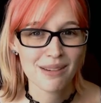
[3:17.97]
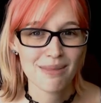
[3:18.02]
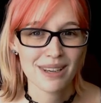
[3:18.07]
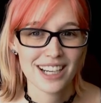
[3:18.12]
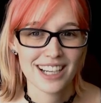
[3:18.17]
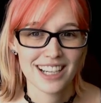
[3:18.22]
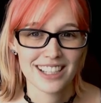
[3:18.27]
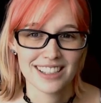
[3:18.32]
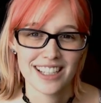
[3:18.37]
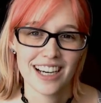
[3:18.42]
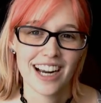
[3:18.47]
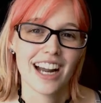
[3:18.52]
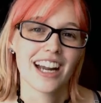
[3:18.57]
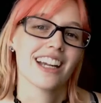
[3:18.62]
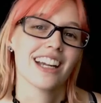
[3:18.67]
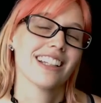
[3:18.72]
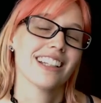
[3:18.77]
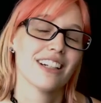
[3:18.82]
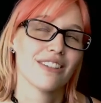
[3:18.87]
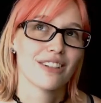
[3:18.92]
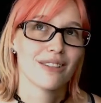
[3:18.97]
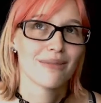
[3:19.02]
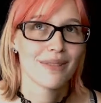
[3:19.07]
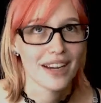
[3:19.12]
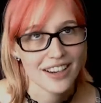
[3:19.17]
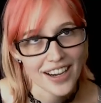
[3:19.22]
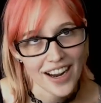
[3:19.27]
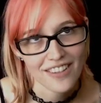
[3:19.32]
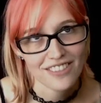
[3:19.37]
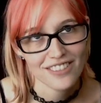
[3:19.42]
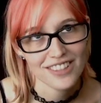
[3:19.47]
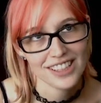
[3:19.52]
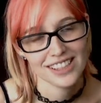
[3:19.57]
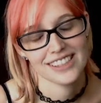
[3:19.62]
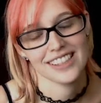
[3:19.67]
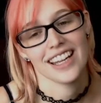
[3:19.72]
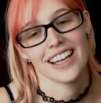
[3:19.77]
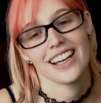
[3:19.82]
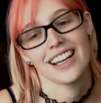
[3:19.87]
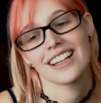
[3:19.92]
because like I could lower my graphics
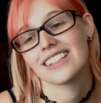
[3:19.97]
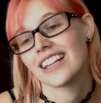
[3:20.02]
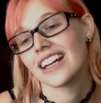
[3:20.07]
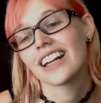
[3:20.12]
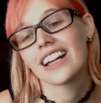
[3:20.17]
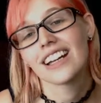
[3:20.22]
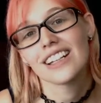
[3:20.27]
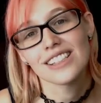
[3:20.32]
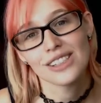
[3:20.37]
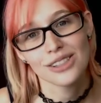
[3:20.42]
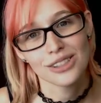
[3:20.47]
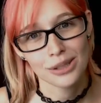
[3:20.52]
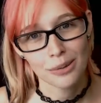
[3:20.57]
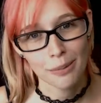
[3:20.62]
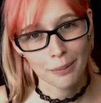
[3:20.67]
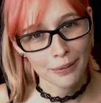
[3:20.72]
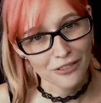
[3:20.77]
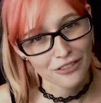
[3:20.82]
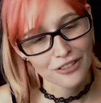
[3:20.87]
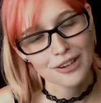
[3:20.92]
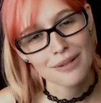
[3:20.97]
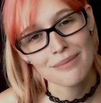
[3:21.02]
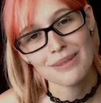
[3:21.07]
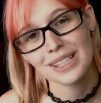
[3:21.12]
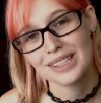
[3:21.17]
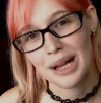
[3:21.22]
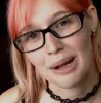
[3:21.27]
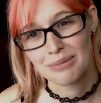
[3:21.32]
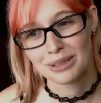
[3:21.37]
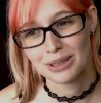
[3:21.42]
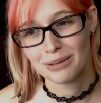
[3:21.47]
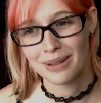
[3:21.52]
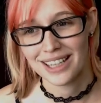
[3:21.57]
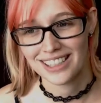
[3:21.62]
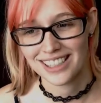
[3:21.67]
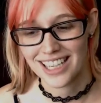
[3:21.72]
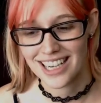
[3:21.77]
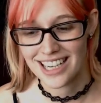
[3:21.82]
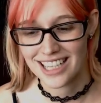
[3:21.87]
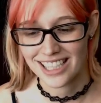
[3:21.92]
settings, I could do some performance
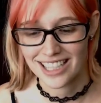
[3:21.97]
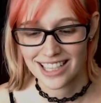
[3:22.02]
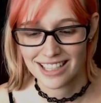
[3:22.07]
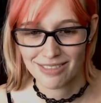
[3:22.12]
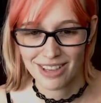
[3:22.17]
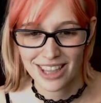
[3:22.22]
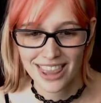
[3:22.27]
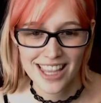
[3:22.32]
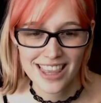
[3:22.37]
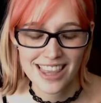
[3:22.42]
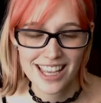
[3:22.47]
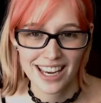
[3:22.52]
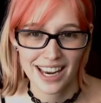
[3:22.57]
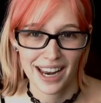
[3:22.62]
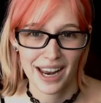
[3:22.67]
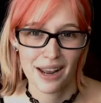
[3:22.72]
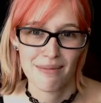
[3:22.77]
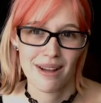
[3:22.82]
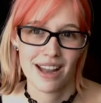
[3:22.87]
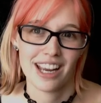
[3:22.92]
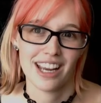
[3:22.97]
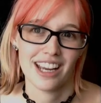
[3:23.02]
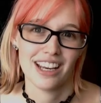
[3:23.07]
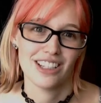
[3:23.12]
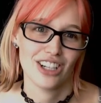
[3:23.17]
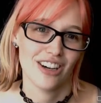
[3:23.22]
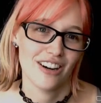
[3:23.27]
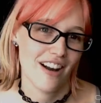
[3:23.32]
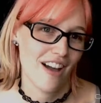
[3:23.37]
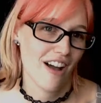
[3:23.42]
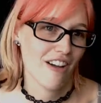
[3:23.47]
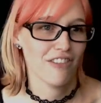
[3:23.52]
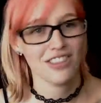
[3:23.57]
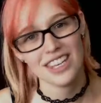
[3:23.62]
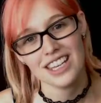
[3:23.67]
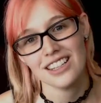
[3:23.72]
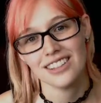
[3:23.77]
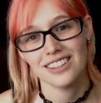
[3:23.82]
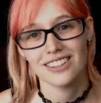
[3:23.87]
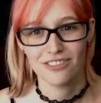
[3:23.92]
optimization within the game, I could turn off
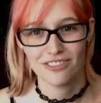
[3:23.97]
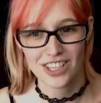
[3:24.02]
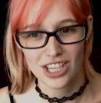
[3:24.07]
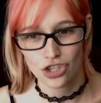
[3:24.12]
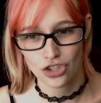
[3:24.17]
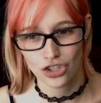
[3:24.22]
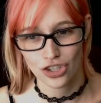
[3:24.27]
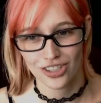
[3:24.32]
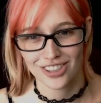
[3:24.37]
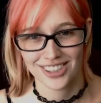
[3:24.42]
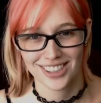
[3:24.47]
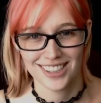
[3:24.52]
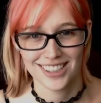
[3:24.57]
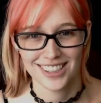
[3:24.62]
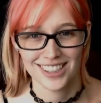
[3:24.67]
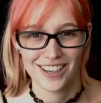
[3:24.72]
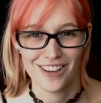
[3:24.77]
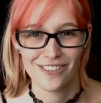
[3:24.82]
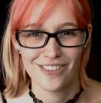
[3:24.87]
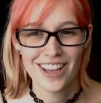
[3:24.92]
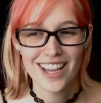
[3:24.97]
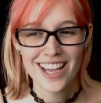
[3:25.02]
these features and stuff.